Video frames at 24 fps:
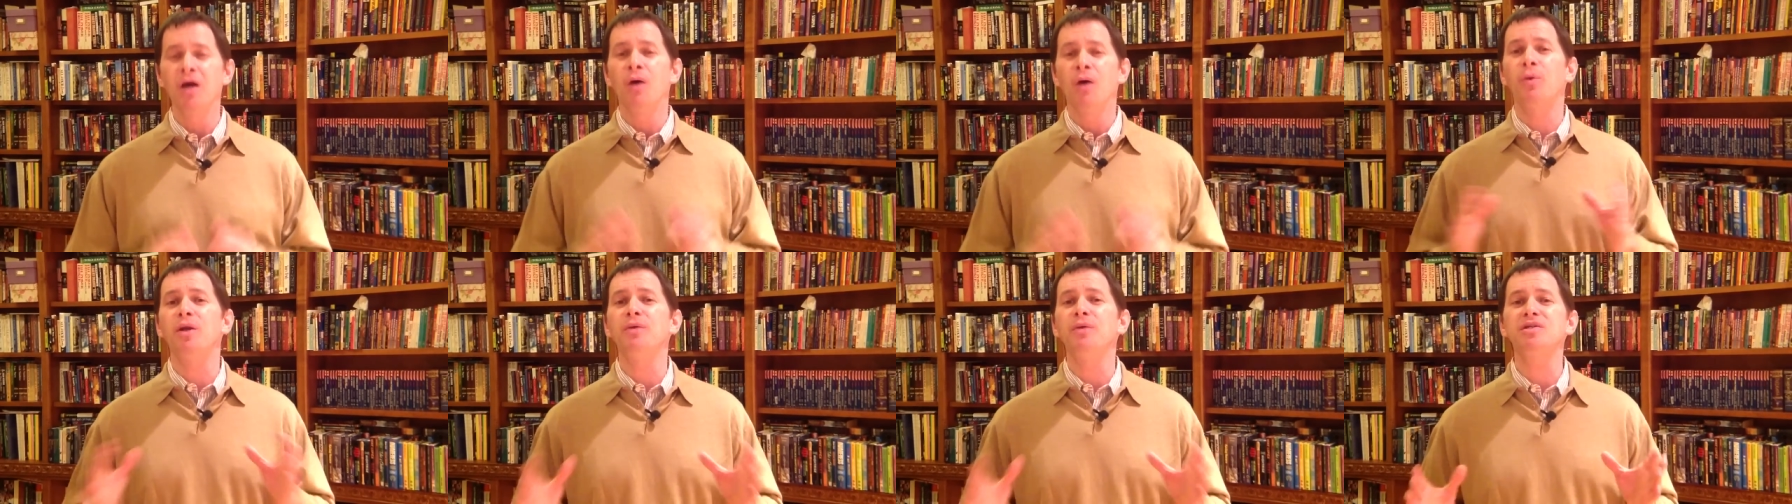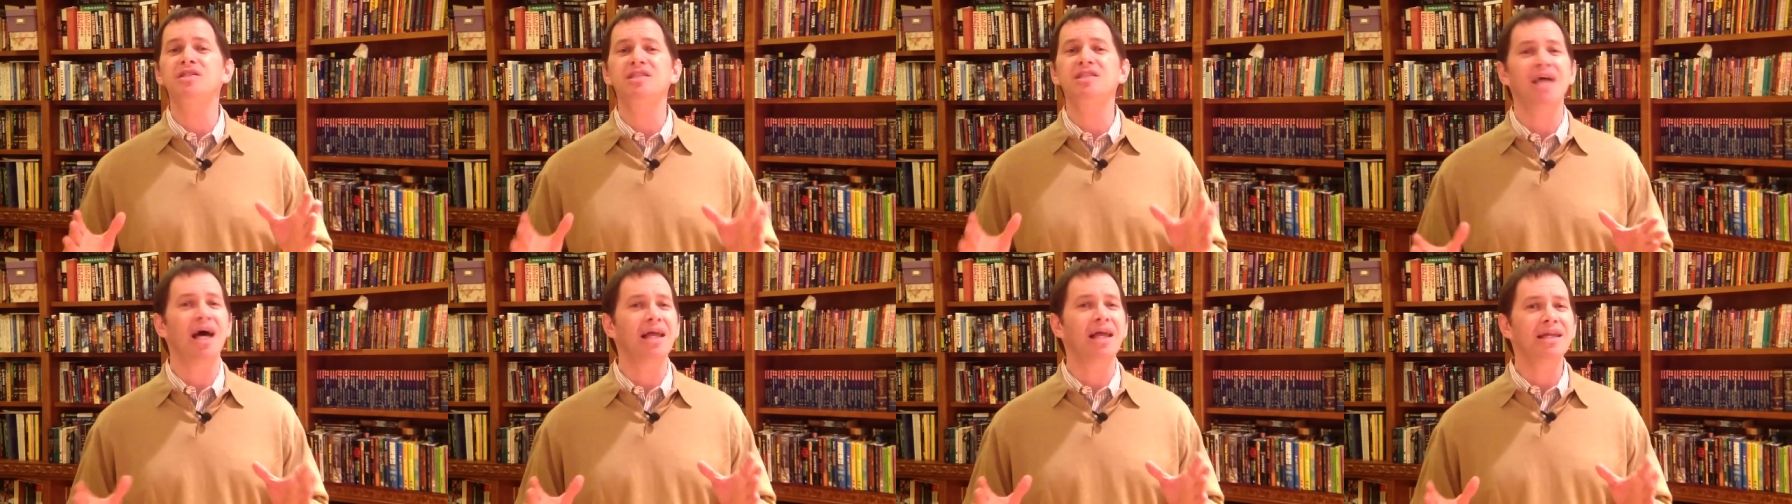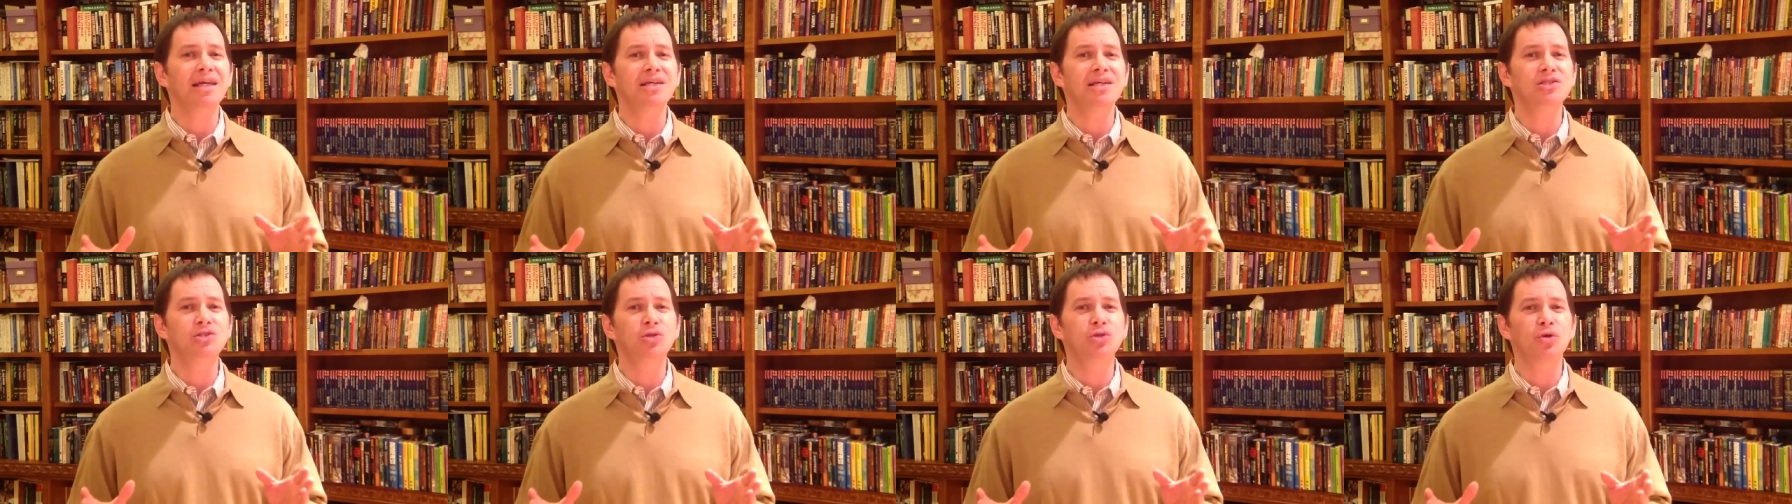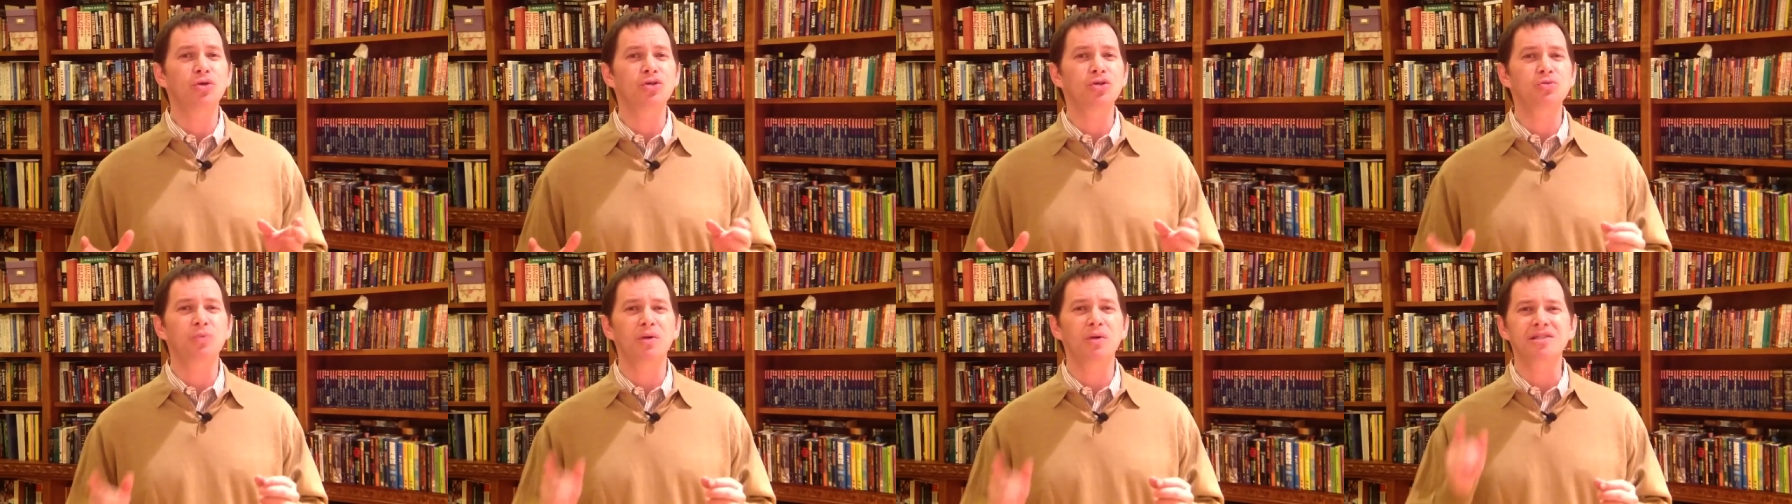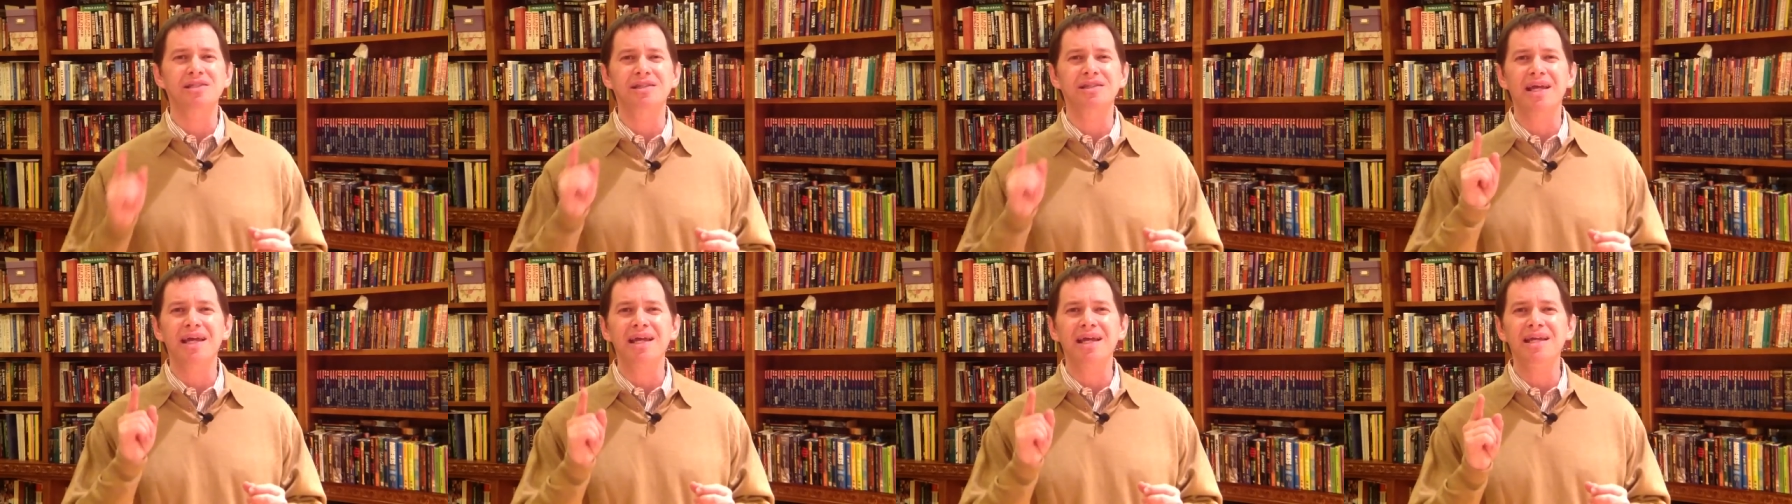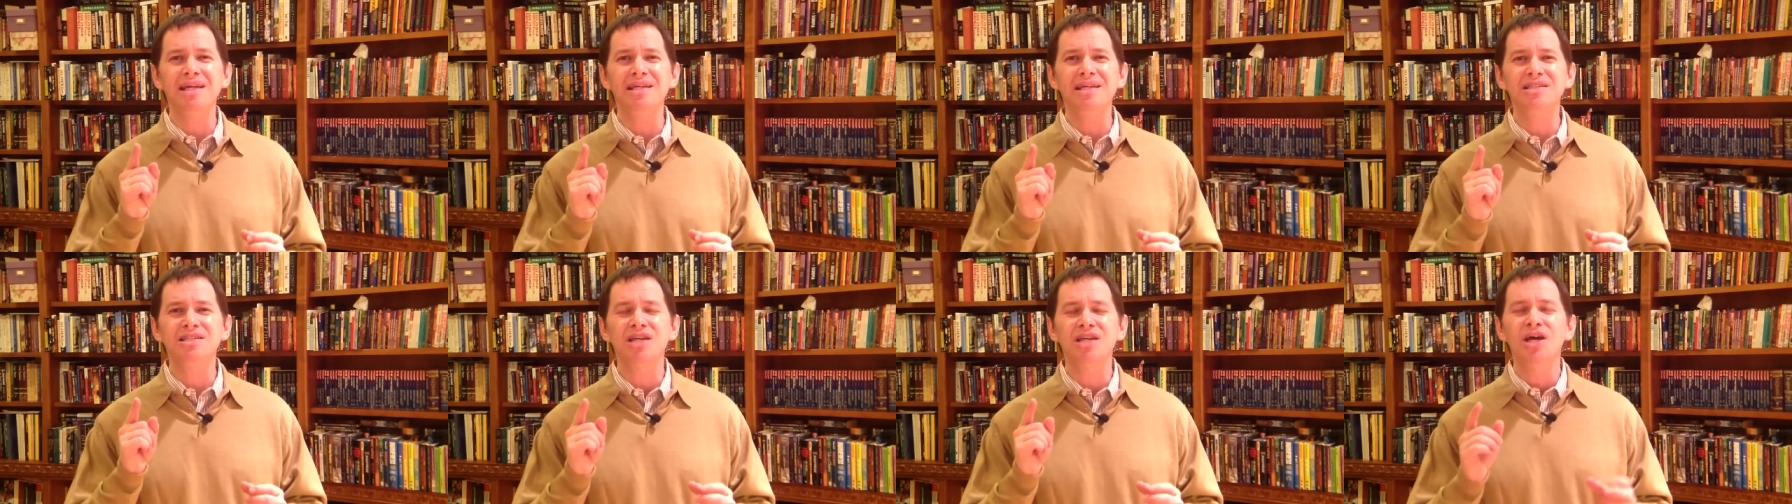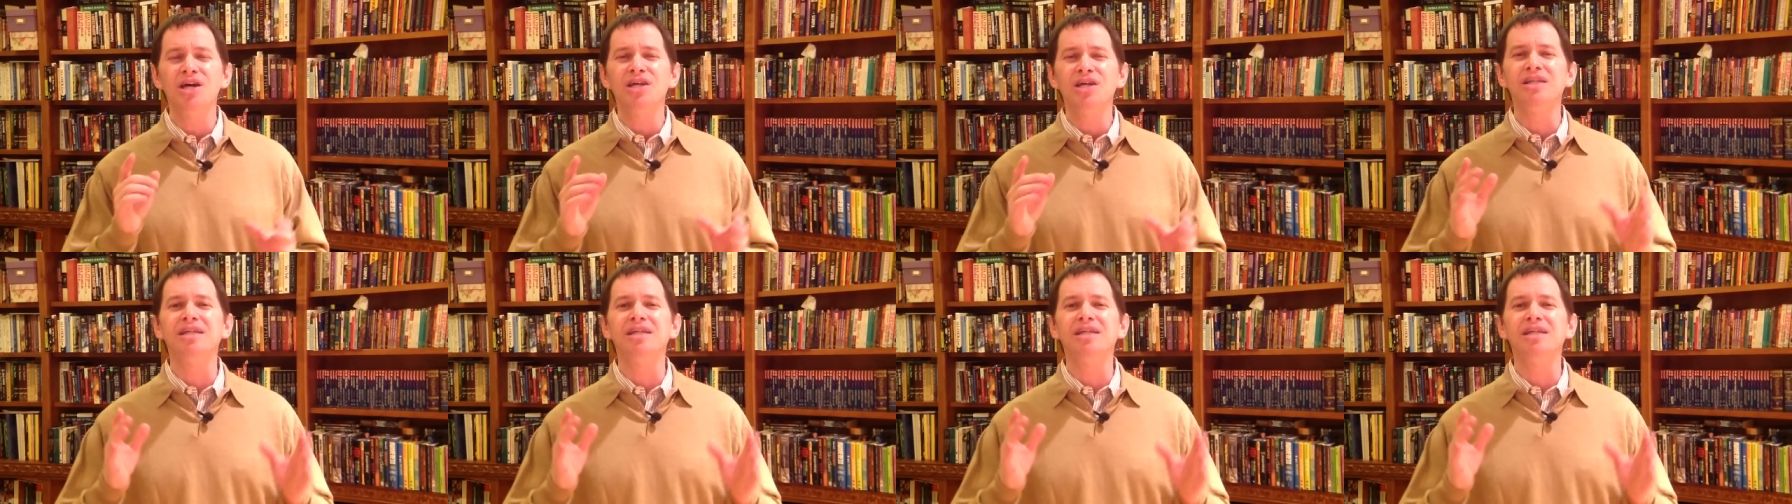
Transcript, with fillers: What he was telling his daughters was ladies,